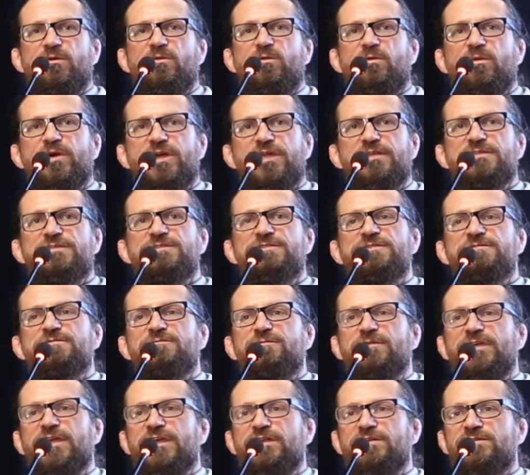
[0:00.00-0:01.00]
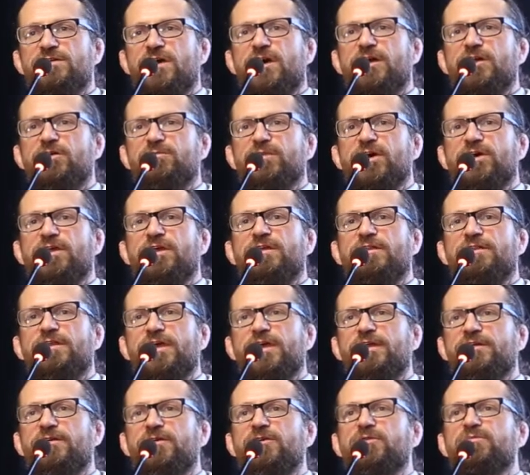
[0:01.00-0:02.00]
which we can talk about it
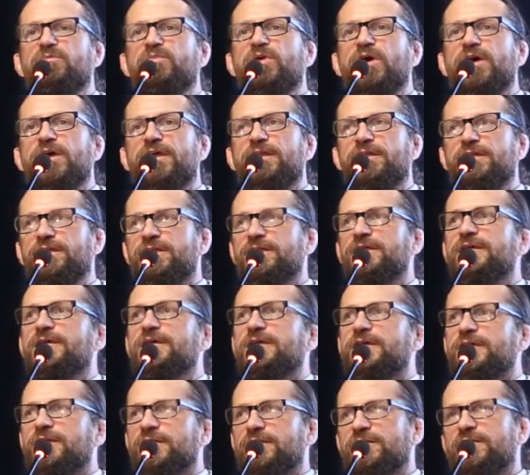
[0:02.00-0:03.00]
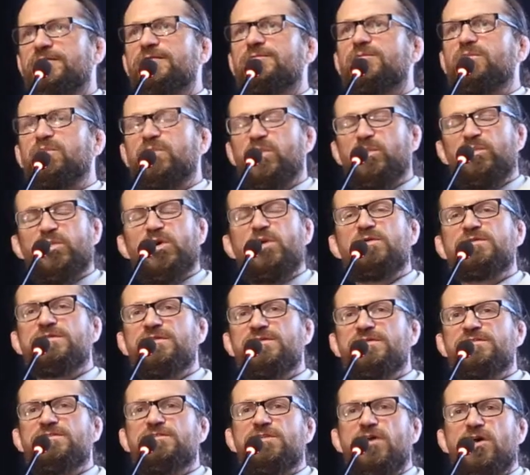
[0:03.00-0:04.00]
later, but
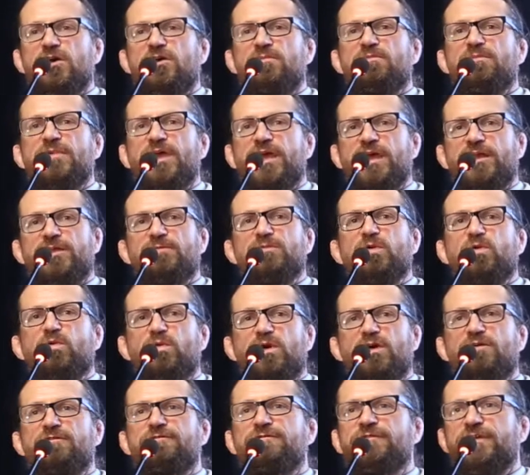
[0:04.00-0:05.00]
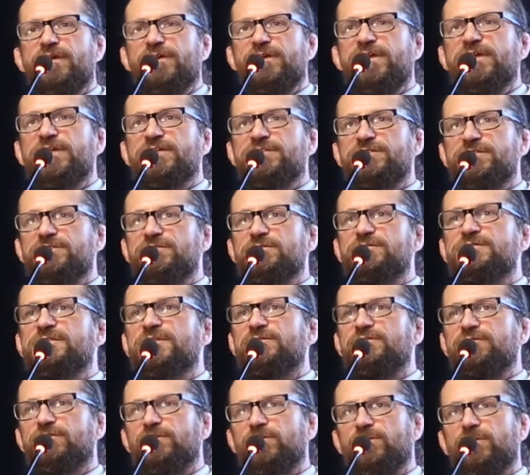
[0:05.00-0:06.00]
poses some animal welfare issues
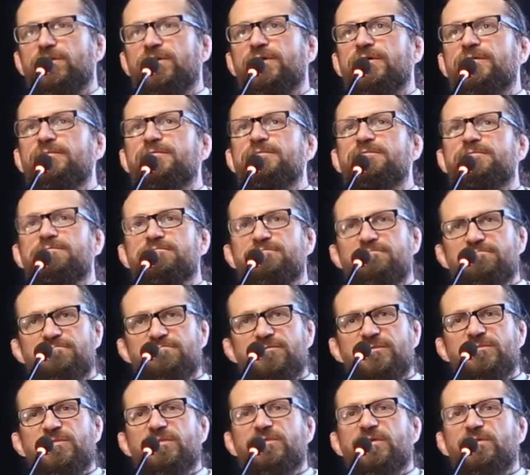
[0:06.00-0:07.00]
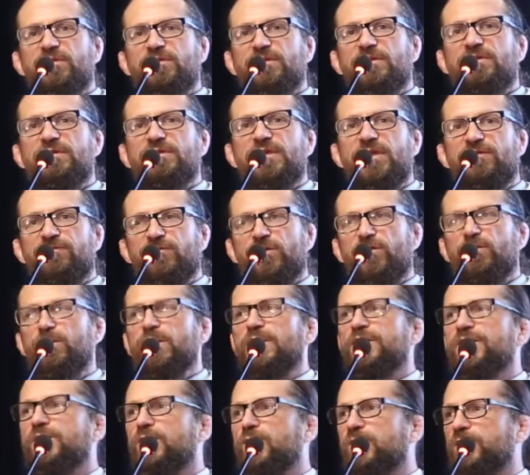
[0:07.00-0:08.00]
if you're
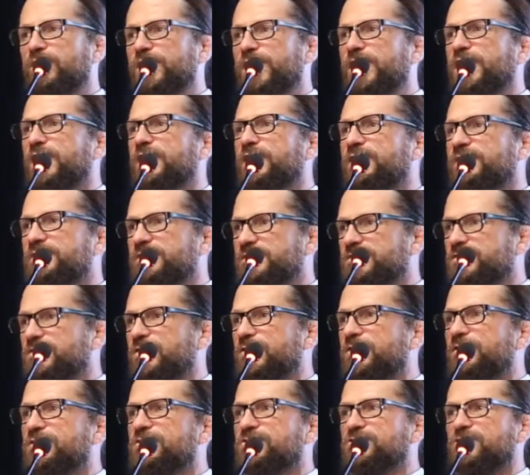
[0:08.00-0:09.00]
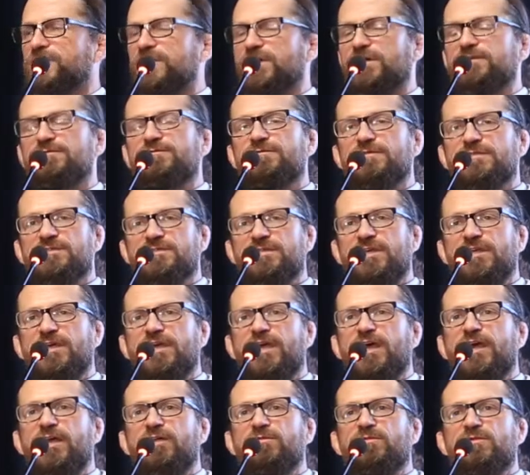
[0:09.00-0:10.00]
withholding certain drugs for
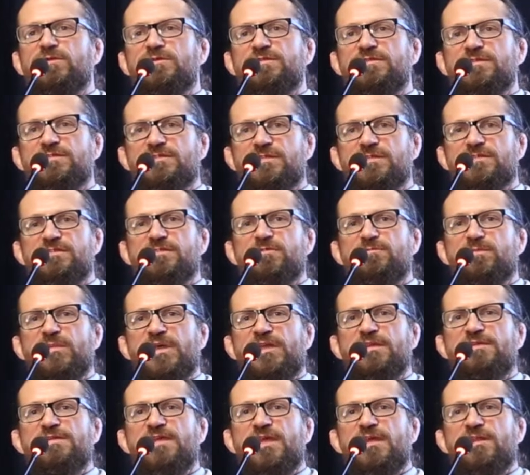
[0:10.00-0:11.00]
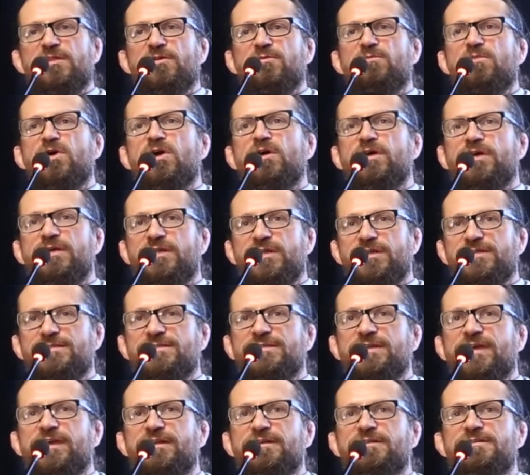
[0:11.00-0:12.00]
sick animals just to maintain their marketing
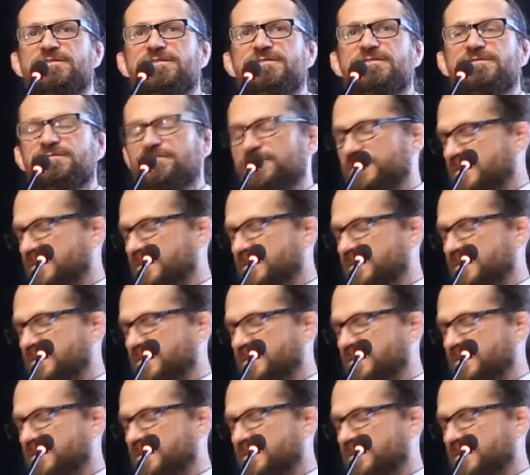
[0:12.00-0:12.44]
status.